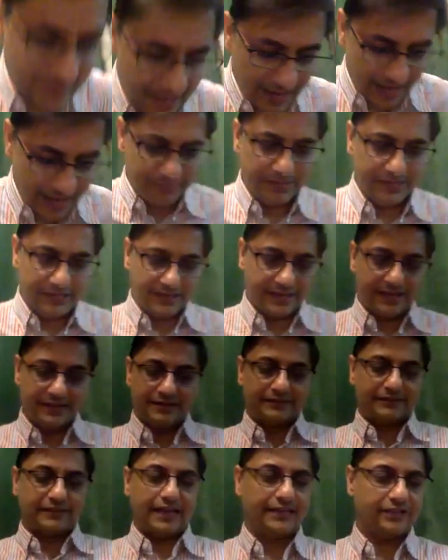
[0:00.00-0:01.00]
I mean,
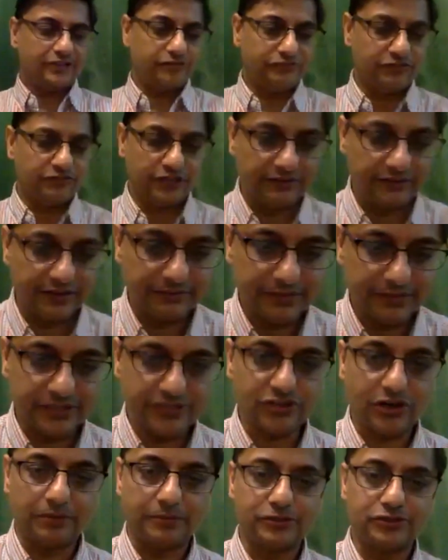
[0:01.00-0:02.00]
uh, thank you for giving me
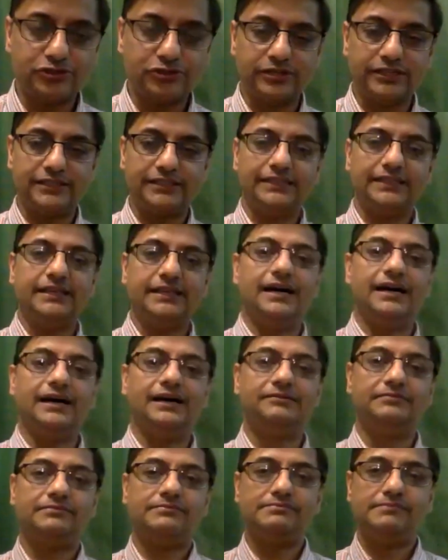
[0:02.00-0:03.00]
this opportunity.
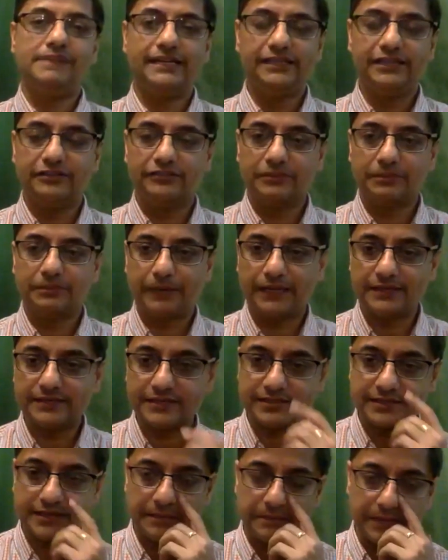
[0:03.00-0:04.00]
Um, many of the
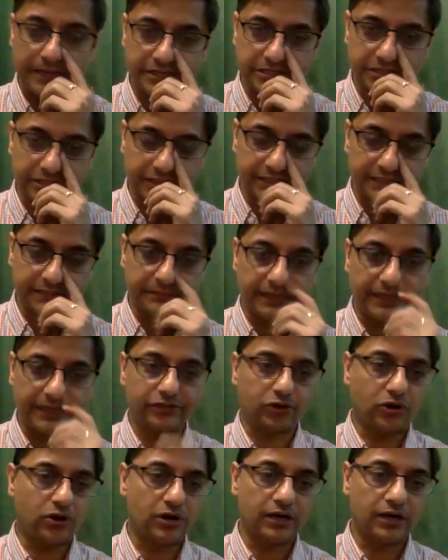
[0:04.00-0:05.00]
places I mentioned in my
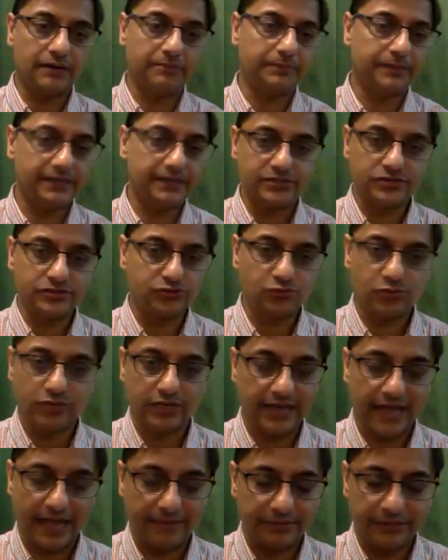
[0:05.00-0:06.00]
talk are places you
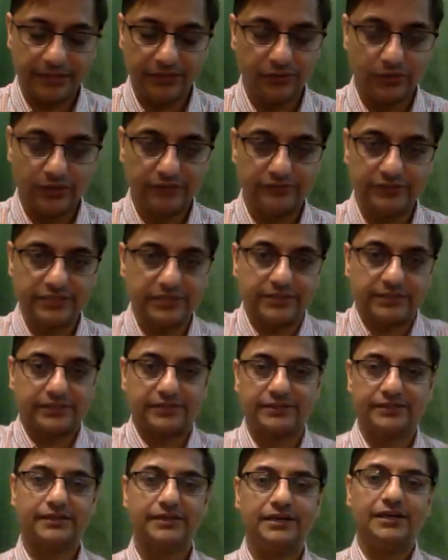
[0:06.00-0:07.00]
can happily go and visit.
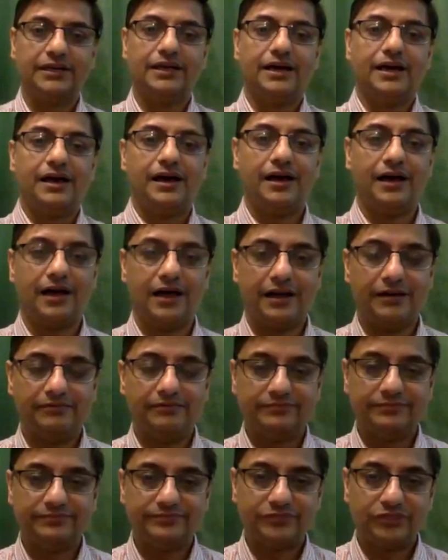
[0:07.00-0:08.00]

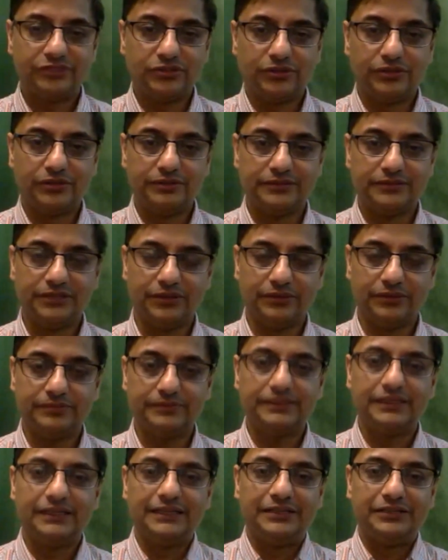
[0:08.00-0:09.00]
Um, you know,
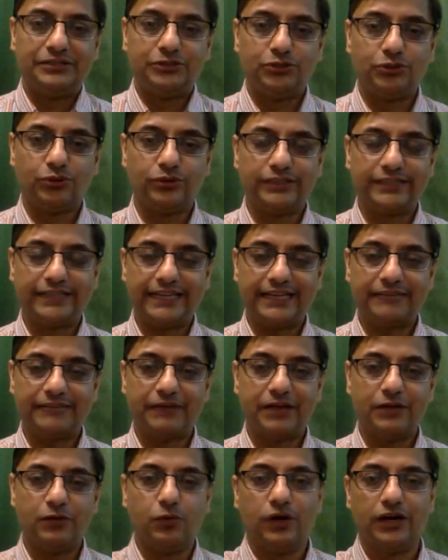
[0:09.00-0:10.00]
don't take
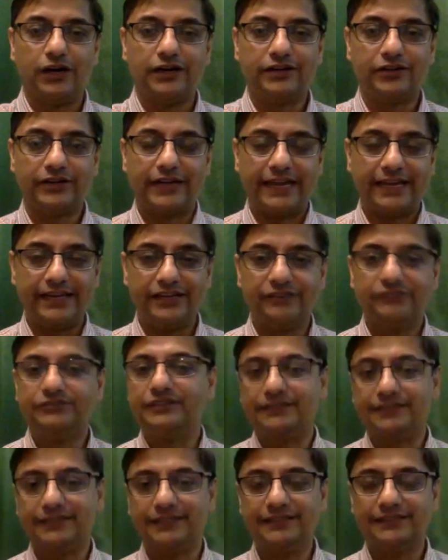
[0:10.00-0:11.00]
my word on any of
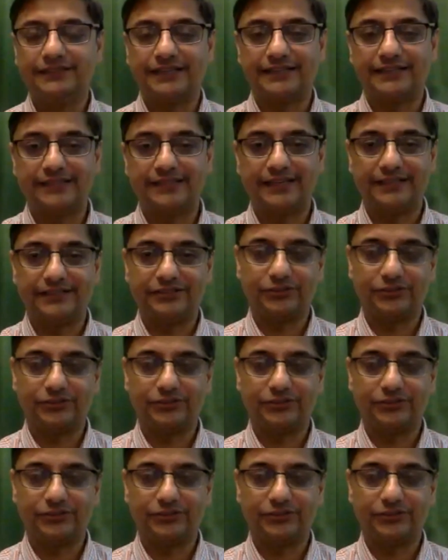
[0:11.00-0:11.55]
the things I said.